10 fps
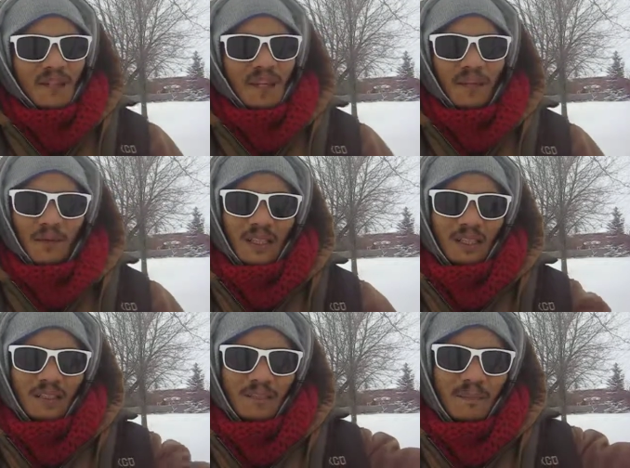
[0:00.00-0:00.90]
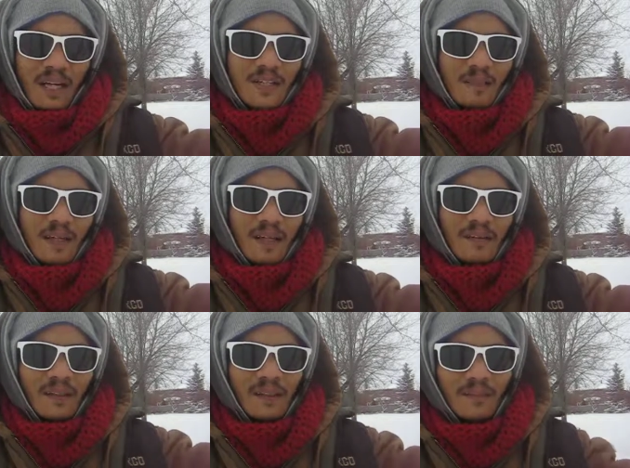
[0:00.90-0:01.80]
and we call it the magic path
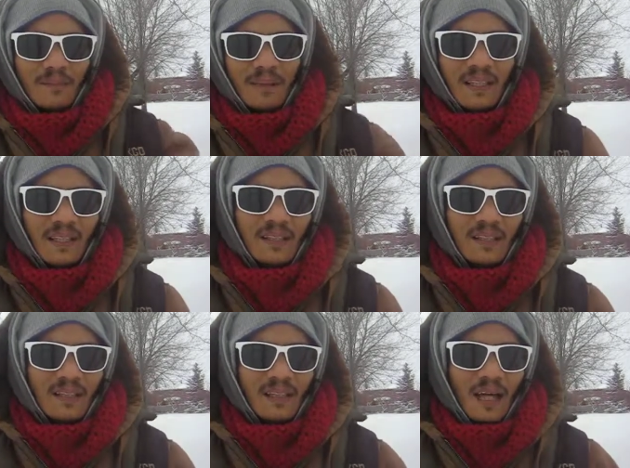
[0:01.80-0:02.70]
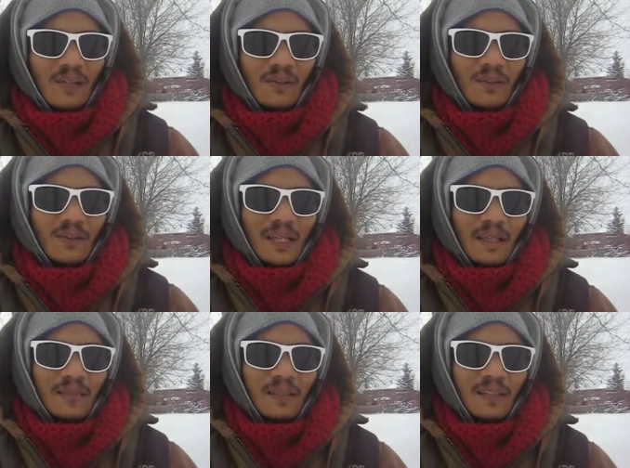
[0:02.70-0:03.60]
now, because I don't know what
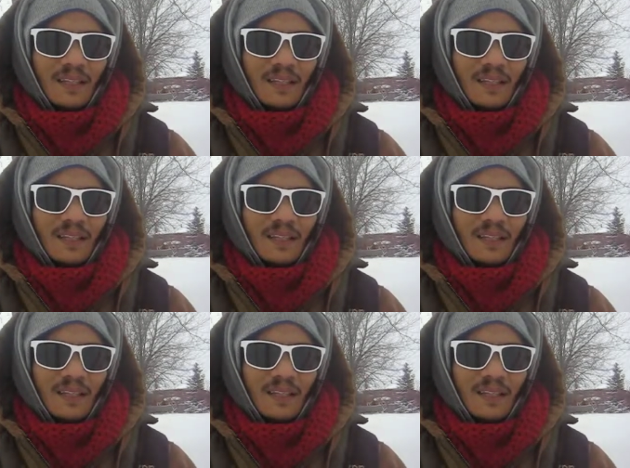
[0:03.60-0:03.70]
happened.